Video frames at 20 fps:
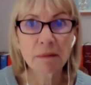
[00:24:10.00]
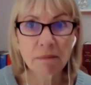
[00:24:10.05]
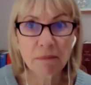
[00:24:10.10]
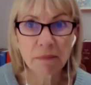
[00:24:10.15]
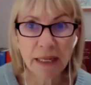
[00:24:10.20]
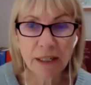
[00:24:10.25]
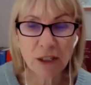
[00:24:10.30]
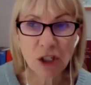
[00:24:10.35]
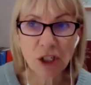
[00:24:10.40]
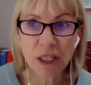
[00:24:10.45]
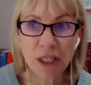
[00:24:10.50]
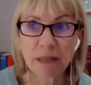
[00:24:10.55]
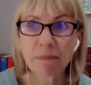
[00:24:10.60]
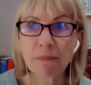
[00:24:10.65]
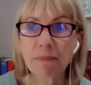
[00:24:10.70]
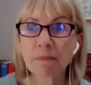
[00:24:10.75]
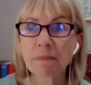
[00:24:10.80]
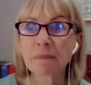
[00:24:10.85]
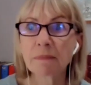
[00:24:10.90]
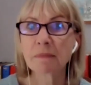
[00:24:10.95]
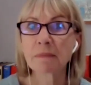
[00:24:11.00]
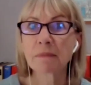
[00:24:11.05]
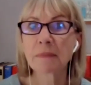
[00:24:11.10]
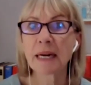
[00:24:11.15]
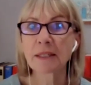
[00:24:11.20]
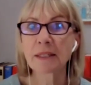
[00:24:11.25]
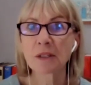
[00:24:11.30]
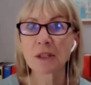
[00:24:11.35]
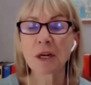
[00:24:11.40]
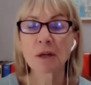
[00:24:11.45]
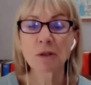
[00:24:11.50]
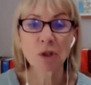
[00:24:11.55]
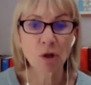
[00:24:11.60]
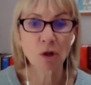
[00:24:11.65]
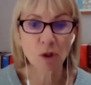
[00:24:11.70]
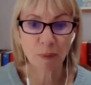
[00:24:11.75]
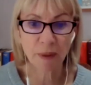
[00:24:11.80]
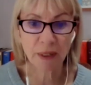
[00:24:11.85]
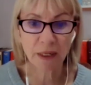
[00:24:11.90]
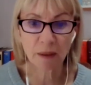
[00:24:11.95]
then she had to go to
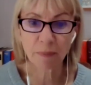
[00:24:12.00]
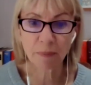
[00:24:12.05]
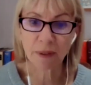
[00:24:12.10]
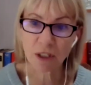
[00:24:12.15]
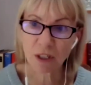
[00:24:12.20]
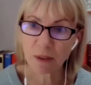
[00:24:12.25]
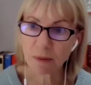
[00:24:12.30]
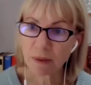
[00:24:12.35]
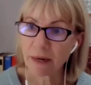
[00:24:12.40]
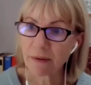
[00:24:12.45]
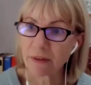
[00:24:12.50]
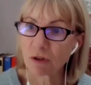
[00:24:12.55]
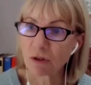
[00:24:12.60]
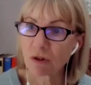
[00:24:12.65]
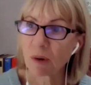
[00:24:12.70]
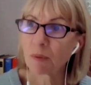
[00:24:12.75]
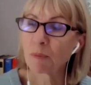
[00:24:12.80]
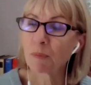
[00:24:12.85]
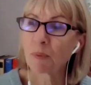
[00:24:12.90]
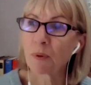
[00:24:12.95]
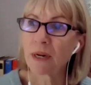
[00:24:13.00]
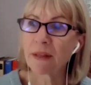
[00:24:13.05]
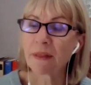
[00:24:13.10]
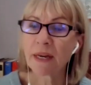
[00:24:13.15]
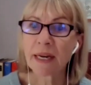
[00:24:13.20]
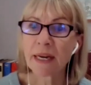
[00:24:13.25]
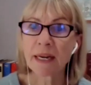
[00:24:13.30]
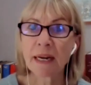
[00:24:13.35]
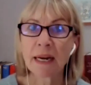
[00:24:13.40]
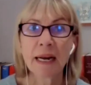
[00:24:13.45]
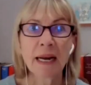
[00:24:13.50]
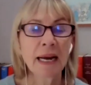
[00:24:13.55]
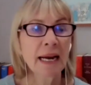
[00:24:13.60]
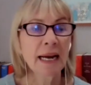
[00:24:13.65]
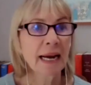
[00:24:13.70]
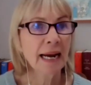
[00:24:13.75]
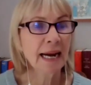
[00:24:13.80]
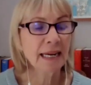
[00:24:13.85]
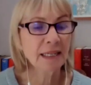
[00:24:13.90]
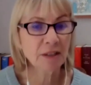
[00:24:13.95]
hospital because she was having trouble breathing.
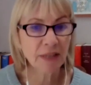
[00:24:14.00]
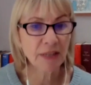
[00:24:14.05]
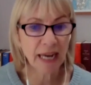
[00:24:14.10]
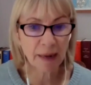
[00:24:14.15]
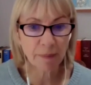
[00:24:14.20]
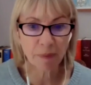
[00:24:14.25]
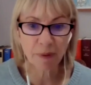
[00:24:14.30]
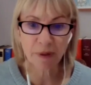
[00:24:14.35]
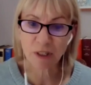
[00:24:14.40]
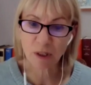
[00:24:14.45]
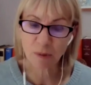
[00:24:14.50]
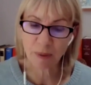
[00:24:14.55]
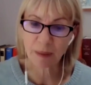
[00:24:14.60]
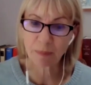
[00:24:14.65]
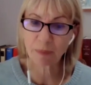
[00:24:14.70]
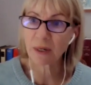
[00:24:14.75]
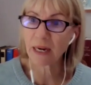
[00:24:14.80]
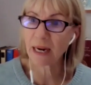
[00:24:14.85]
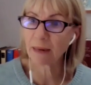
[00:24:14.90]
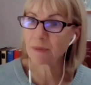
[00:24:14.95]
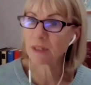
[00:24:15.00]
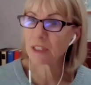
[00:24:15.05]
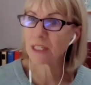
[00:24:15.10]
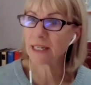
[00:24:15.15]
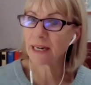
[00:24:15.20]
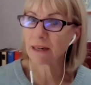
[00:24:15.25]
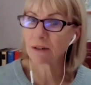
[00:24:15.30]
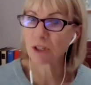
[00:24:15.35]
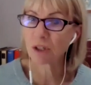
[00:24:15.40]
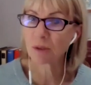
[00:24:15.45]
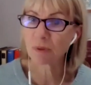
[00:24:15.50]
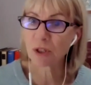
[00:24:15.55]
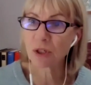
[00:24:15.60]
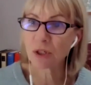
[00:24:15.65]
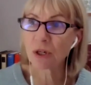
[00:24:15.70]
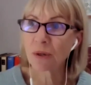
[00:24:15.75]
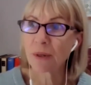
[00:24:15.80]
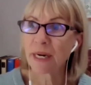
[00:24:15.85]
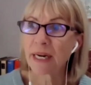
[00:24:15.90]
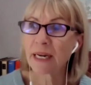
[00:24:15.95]
And the ambulance people came to see how she was
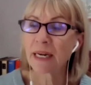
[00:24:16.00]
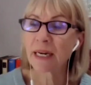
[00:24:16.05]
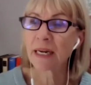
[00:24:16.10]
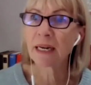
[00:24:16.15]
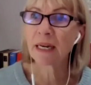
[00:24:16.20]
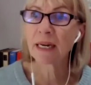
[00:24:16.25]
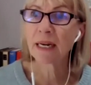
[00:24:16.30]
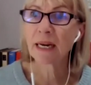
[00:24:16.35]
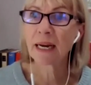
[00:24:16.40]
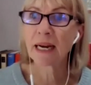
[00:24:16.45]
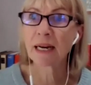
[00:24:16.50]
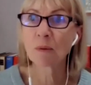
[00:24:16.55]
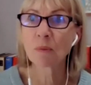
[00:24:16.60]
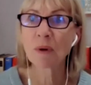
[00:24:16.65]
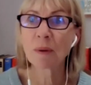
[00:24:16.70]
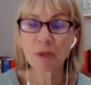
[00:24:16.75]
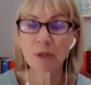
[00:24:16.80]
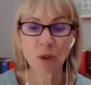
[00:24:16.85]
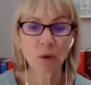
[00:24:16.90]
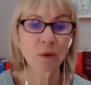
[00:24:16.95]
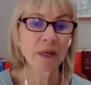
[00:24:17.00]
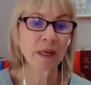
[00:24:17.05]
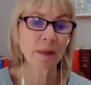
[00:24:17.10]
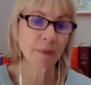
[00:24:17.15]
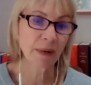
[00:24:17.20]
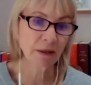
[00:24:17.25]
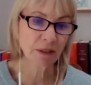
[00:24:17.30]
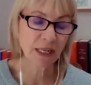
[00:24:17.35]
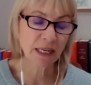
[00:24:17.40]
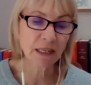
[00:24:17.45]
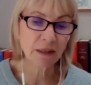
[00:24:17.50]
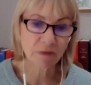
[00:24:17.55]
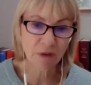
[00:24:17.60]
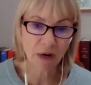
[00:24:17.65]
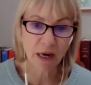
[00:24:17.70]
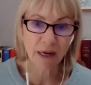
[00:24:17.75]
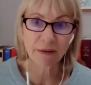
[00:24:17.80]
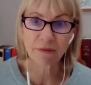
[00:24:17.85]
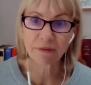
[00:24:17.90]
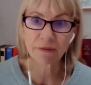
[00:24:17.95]
doing. And we were talking about end of
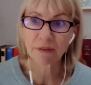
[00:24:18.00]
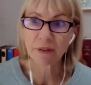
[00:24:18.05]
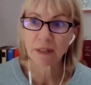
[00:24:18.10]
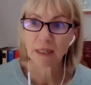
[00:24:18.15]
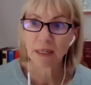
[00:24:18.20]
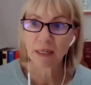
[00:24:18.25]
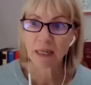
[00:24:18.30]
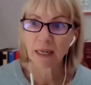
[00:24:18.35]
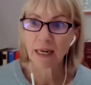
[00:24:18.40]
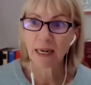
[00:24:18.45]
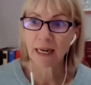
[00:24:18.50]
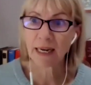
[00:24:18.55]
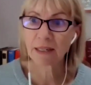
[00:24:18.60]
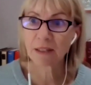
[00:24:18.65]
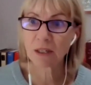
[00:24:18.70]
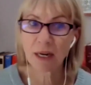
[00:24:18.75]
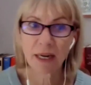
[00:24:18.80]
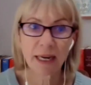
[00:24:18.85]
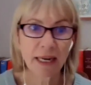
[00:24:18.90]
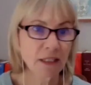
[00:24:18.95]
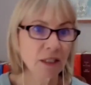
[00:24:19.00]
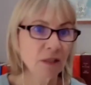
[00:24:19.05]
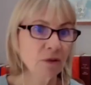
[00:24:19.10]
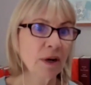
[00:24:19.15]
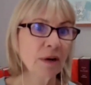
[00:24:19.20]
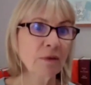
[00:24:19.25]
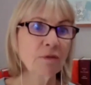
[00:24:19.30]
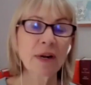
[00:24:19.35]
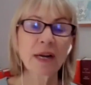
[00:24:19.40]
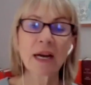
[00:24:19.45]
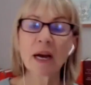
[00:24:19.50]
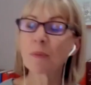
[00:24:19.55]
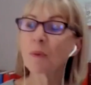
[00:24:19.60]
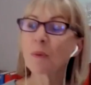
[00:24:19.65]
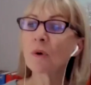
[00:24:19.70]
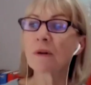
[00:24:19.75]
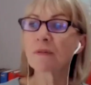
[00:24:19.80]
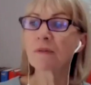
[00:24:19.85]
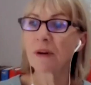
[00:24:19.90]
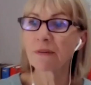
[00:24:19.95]
life. And I had to then ring up
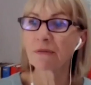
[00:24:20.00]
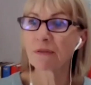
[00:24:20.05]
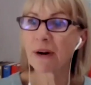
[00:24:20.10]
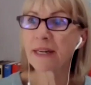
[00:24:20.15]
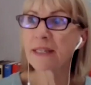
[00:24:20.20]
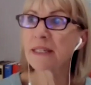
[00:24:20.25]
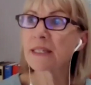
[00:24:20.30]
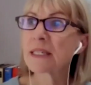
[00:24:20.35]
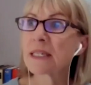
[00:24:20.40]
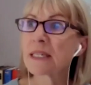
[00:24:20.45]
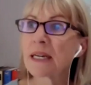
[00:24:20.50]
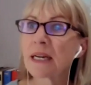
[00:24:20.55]
all of her friends